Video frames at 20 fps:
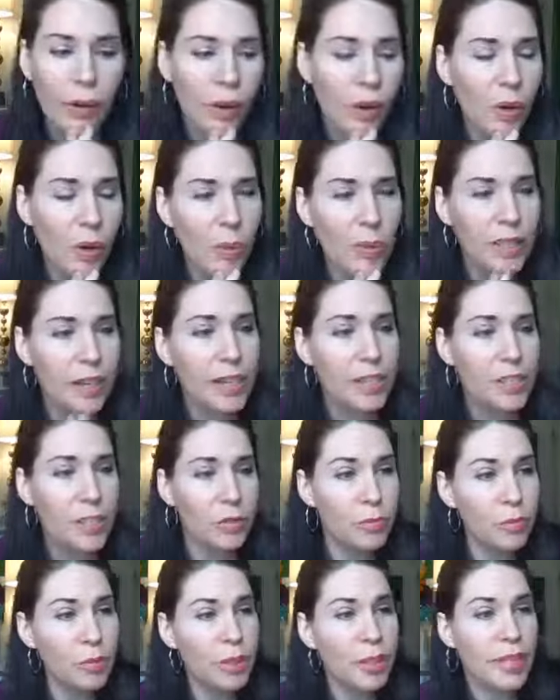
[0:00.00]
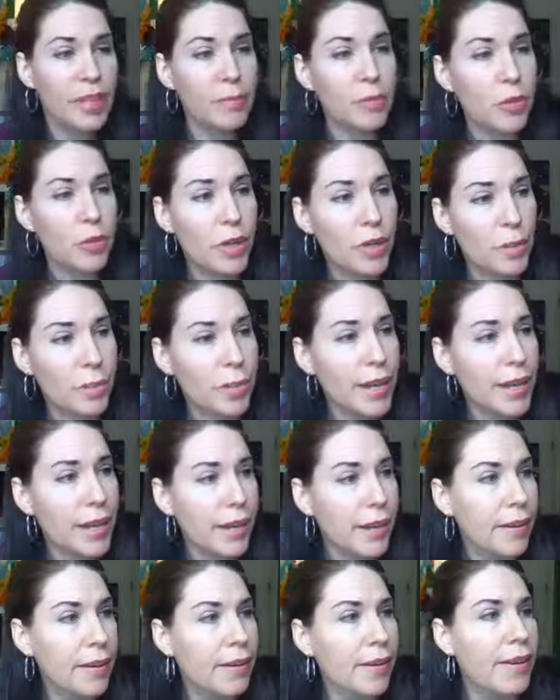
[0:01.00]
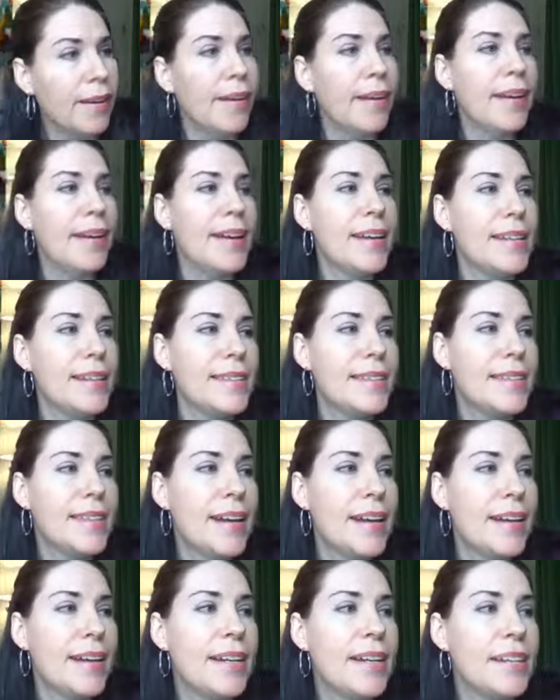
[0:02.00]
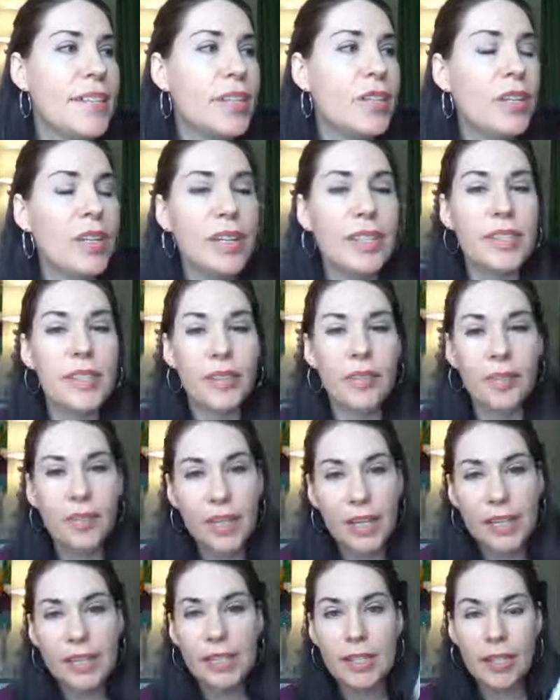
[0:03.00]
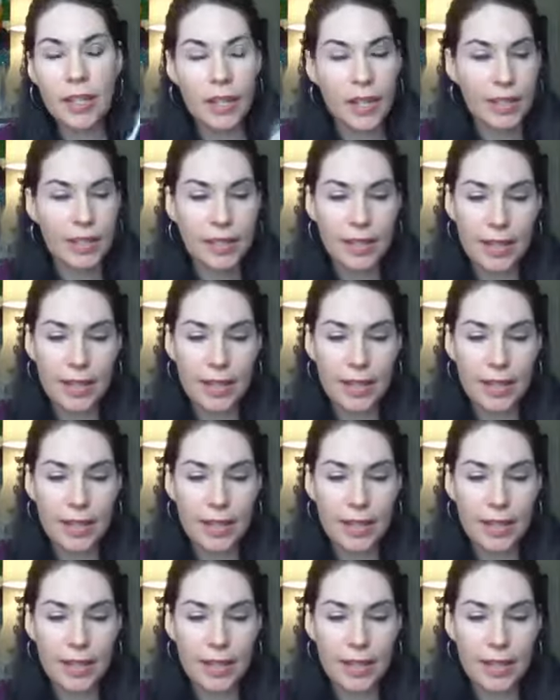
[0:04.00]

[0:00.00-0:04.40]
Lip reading: Oh my gosh, I really am drawing a blank. It's their kids line,